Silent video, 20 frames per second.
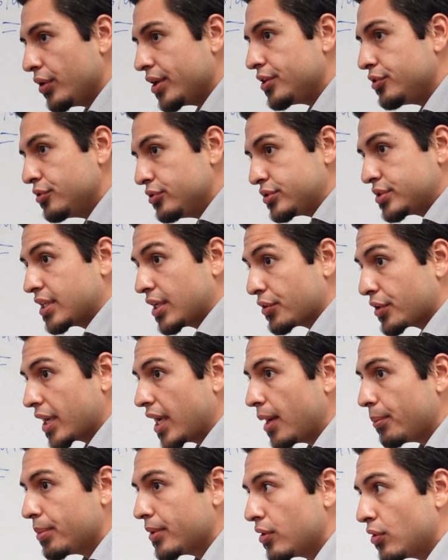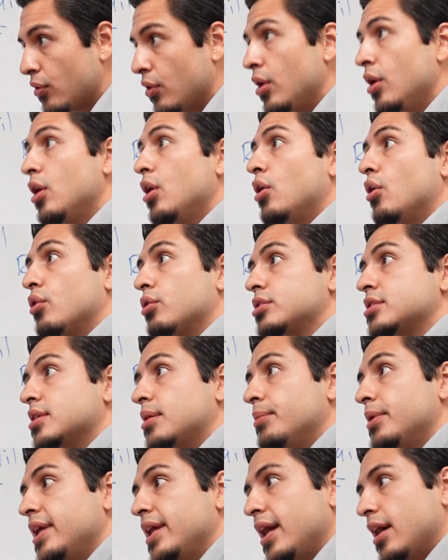and use their capital or
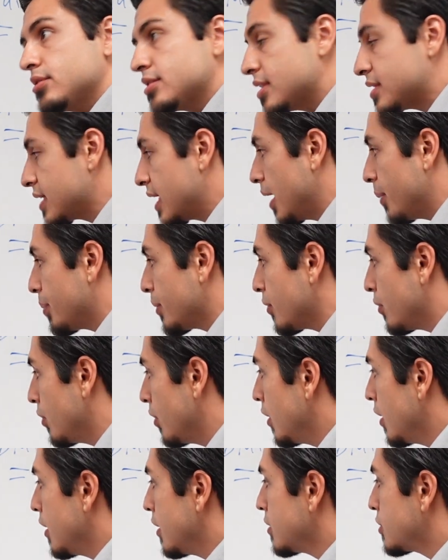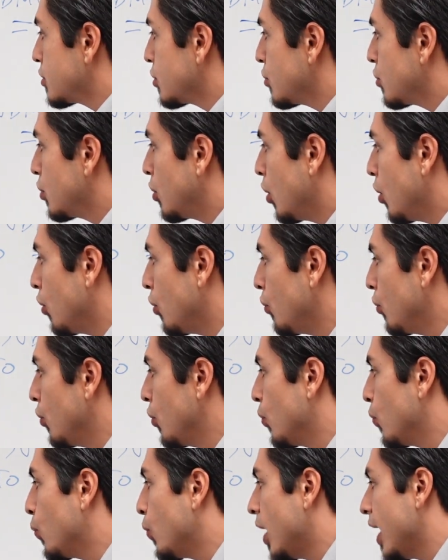somebody else's capital to go
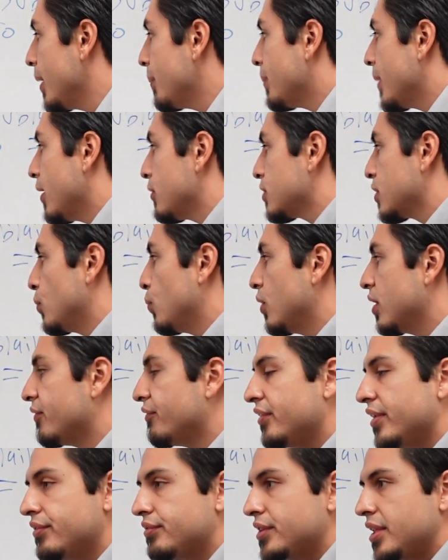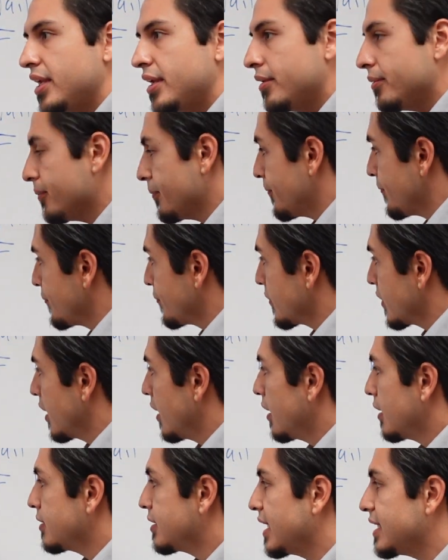wipe out the $150.
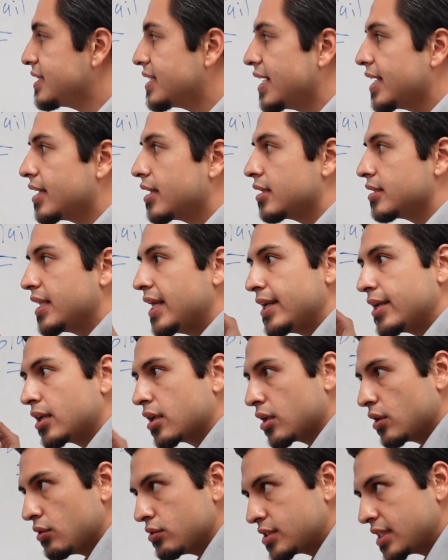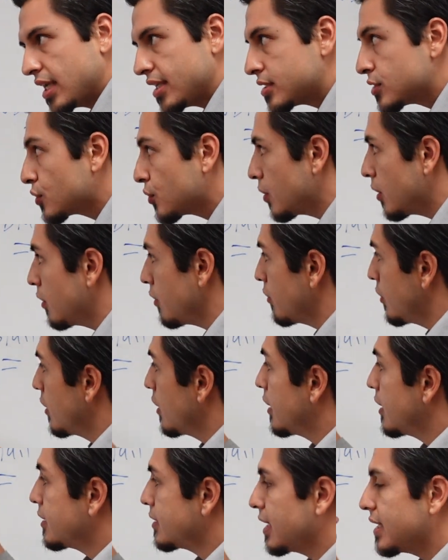They close escrow,
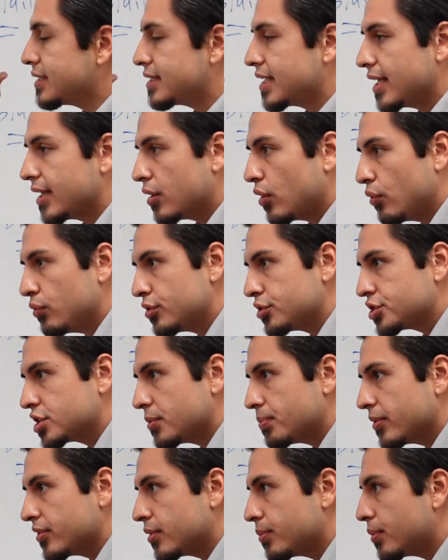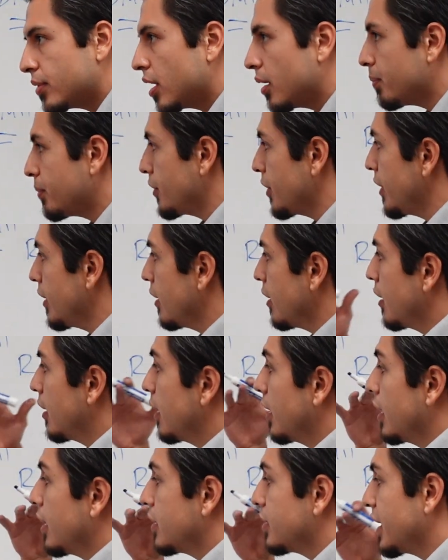they take ownership of the property,
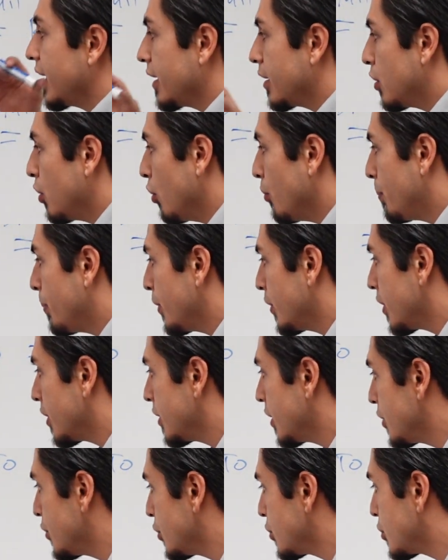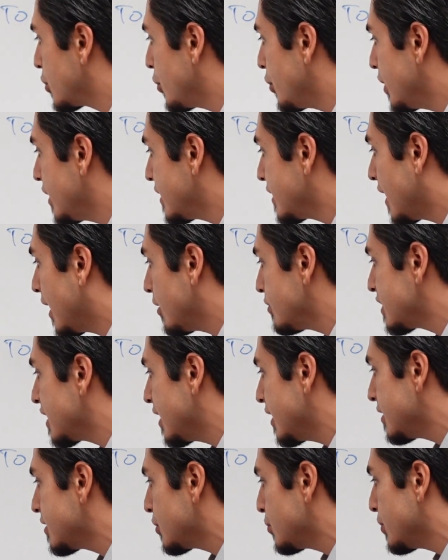they go put another $30,000
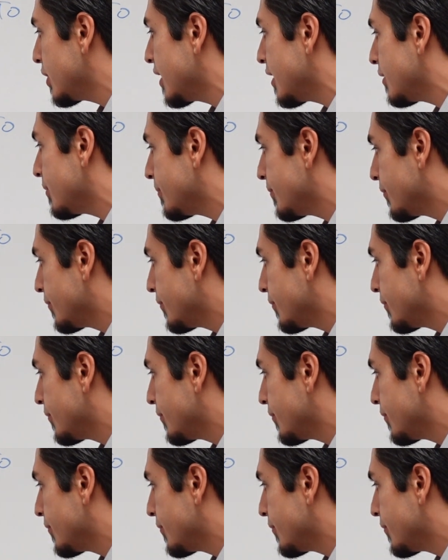into it,